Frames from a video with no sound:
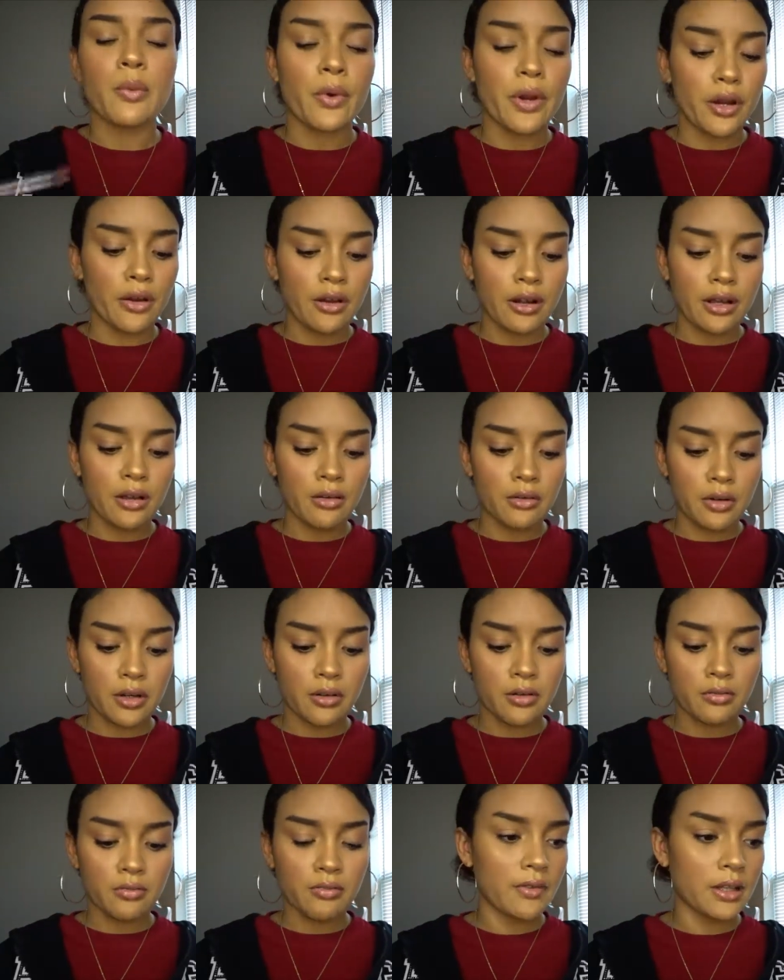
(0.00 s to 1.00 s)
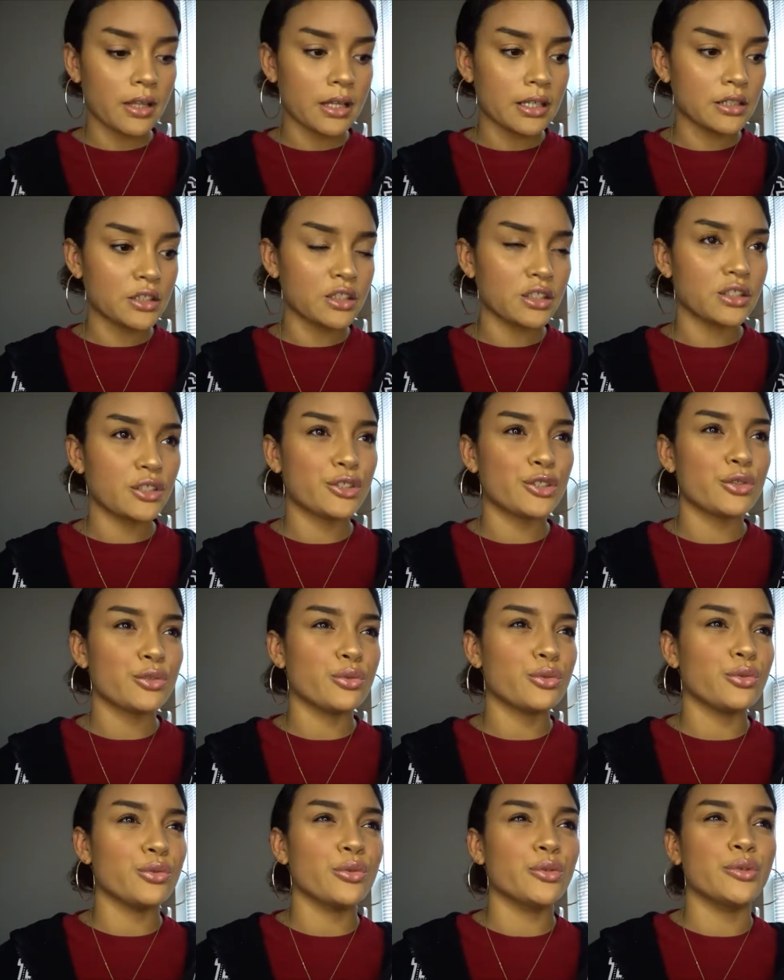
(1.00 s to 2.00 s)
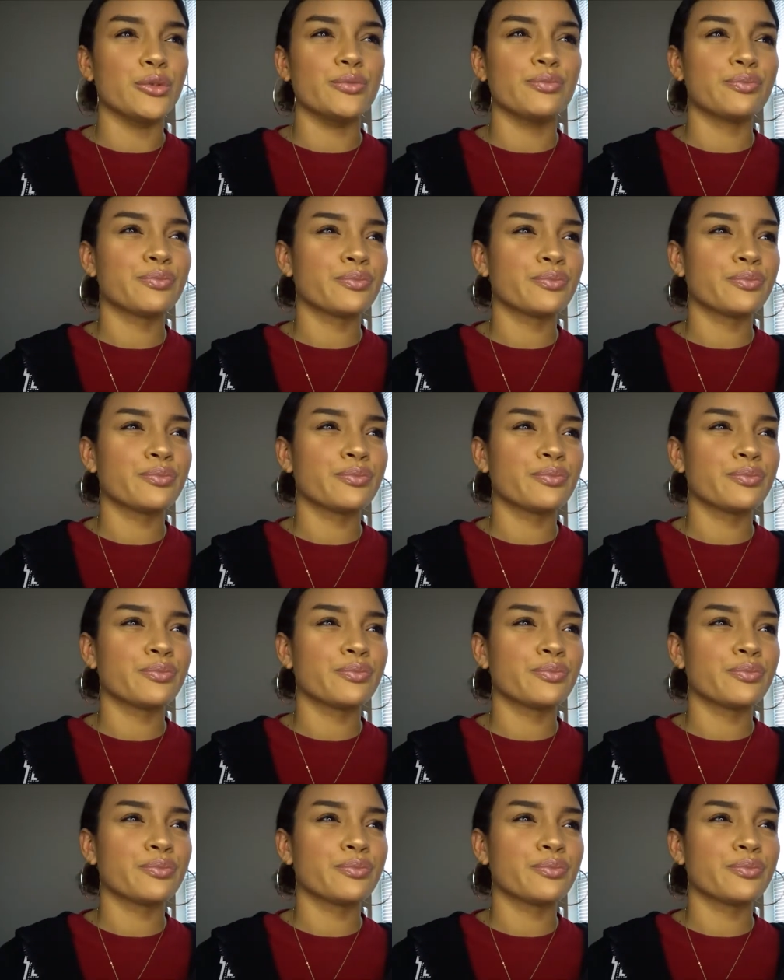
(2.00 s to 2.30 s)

weird I don't know I feel like it's just too